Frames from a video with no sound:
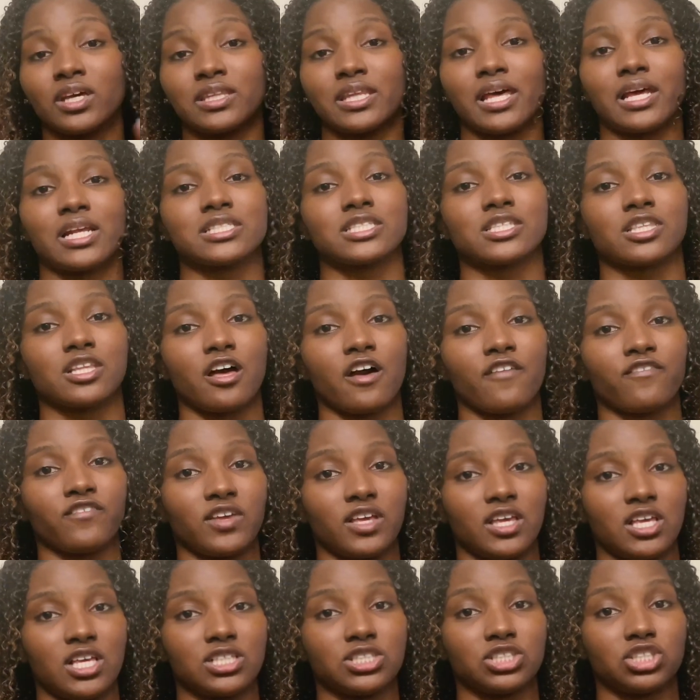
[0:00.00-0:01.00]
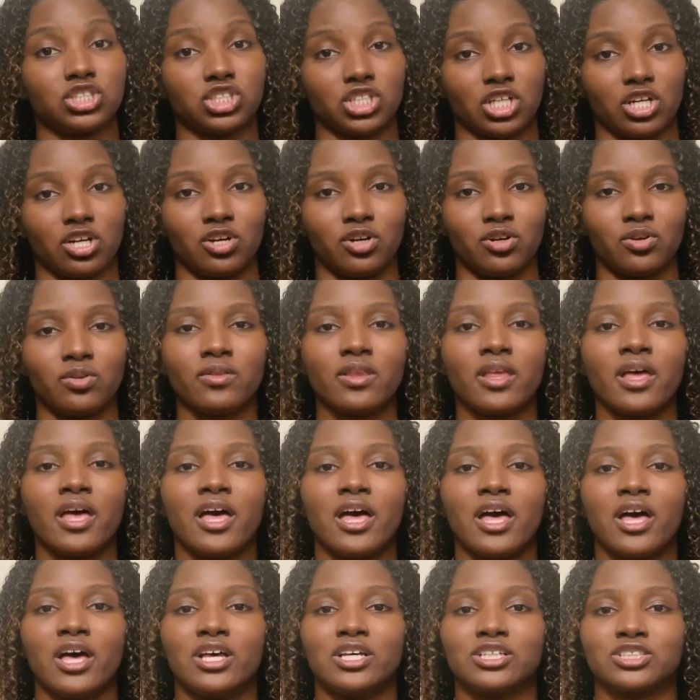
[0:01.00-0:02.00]
that is left is gel,
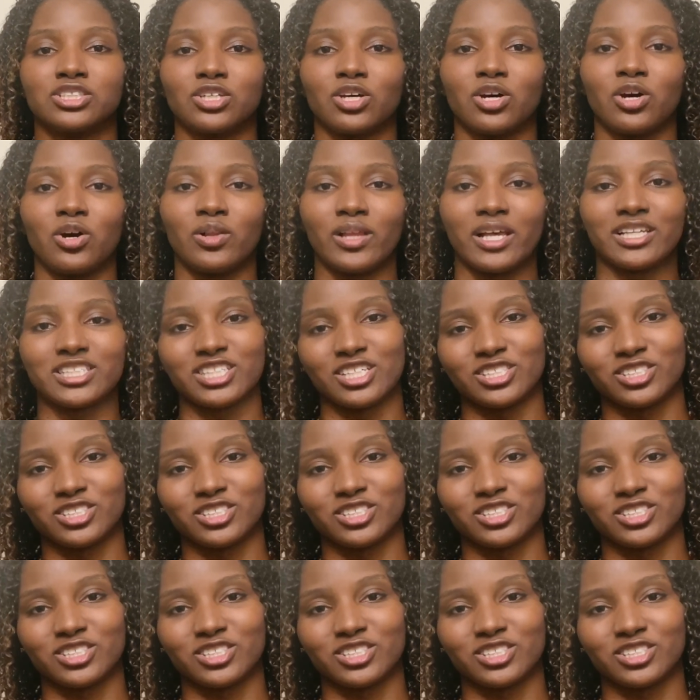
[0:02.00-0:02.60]
so let's get